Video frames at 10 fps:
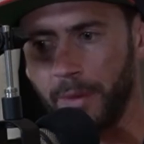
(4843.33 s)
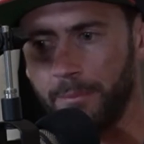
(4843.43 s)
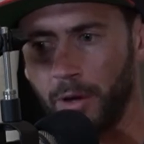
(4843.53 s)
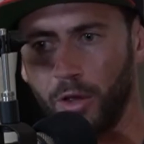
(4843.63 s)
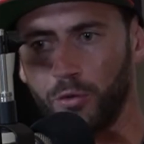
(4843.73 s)

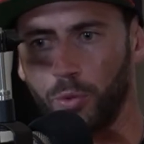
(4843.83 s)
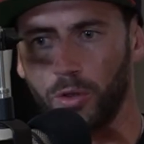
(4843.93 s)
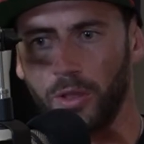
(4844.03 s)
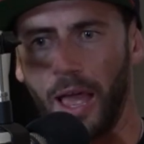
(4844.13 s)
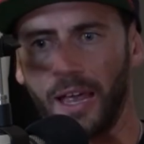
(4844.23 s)
because we're
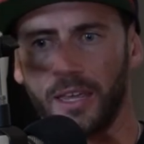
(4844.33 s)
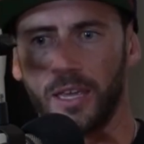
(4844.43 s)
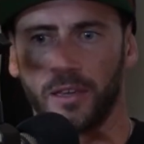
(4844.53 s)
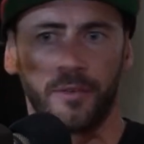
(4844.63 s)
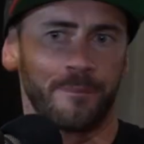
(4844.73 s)

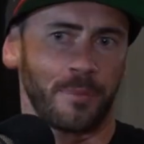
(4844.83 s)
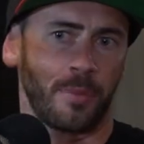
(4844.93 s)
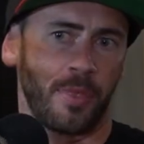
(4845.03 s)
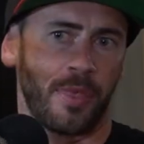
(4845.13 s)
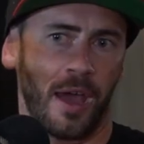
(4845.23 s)
lacking
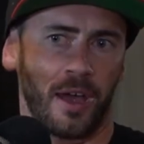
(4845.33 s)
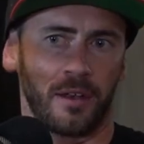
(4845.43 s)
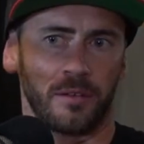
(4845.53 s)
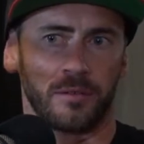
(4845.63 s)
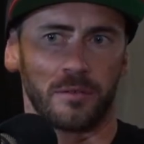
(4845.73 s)

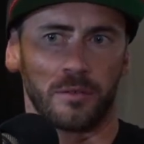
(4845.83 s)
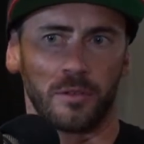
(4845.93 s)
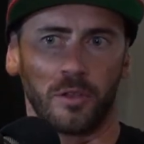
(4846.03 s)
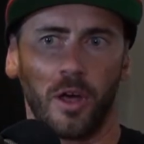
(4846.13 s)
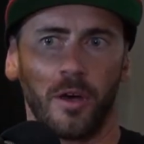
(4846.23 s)
that
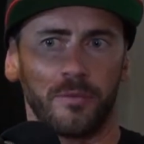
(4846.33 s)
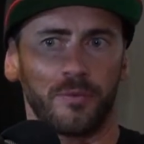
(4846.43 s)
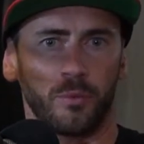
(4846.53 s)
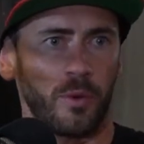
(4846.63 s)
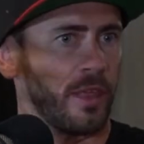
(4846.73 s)

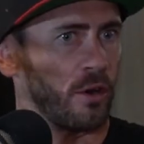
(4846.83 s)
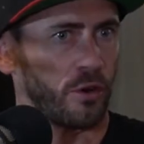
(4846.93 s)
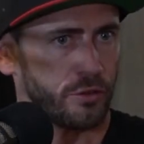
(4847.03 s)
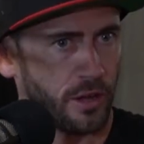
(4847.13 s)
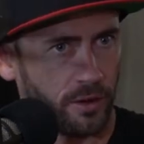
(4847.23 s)
love within
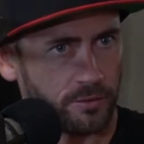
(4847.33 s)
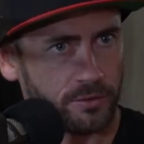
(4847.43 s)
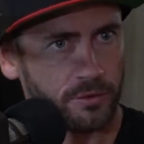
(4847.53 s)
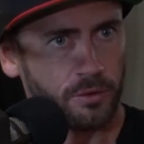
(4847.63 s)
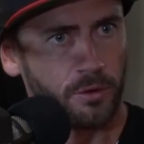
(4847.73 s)

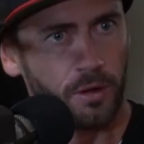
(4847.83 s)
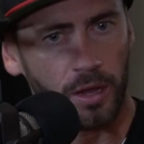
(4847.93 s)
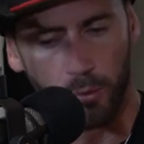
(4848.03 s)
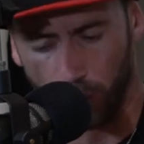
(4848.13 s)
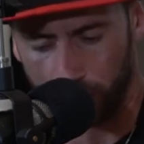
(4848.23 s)
ourselves.
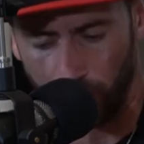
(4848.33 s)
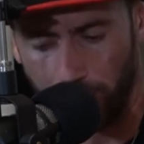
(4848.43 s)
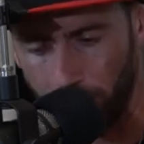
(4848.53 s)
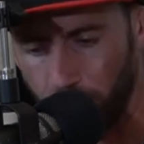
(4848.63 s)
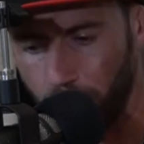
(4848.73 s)
And once you're
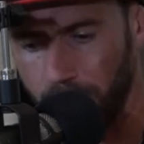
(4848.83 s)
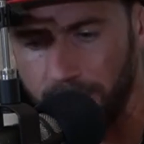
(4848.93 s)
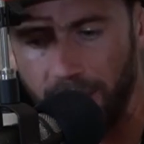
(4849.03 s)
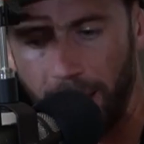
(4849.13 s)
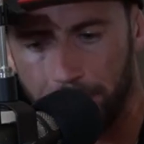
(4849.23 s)
able to really
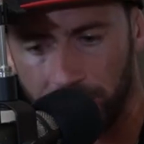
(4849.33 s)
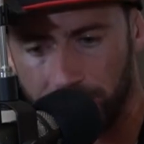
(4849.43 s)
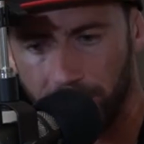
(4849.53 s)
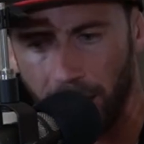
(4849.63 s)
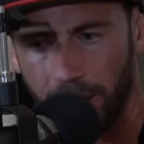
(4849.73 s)
tap
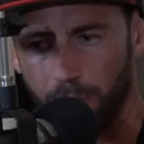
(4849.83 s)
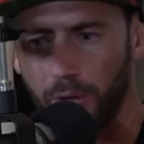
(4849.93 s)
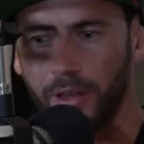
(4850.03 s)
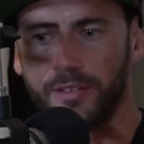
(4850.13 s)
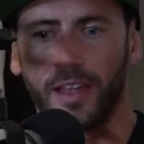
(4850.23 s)
into that and
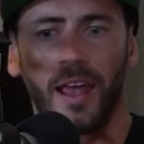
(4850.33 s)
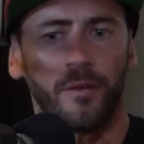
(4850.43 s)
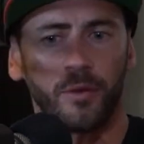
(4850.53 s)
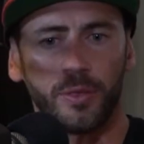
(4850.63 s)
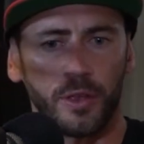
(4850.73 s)
realize that
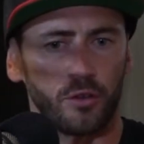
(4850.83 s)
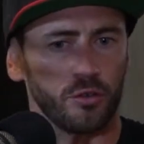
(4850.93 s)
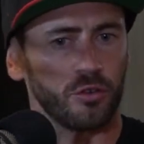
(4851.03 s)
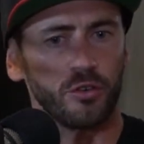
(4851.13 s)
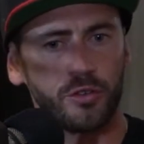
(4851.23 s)
everything you're
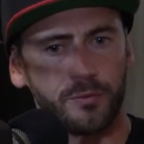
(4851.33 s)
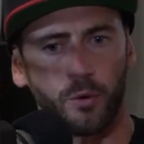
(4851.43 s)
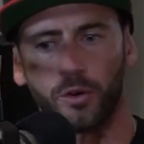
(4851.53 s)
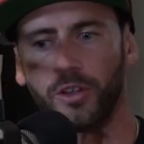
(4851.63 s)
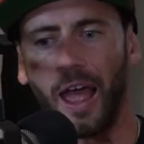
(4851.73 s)
searching
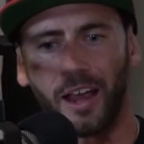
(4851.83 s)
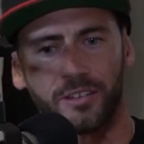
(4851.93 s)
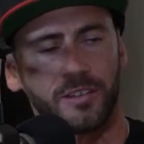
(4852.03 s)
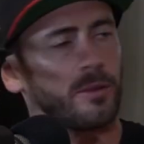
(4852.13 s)
for is actually